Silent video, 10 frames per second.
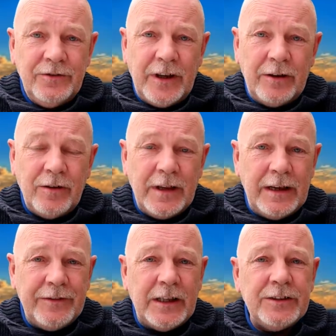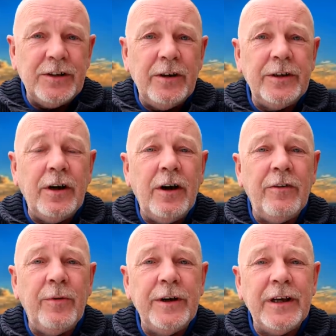Down on the left-hand side,
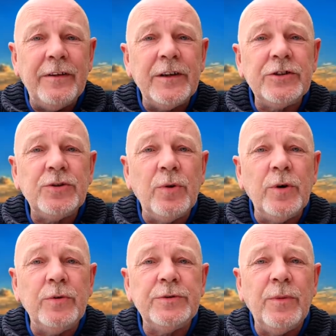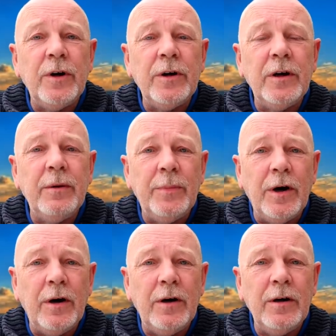halfway down the Soi was my
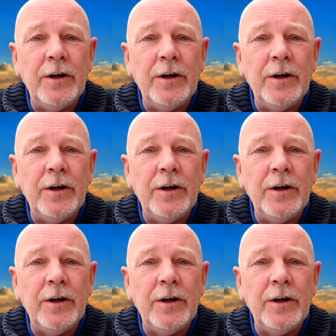bar,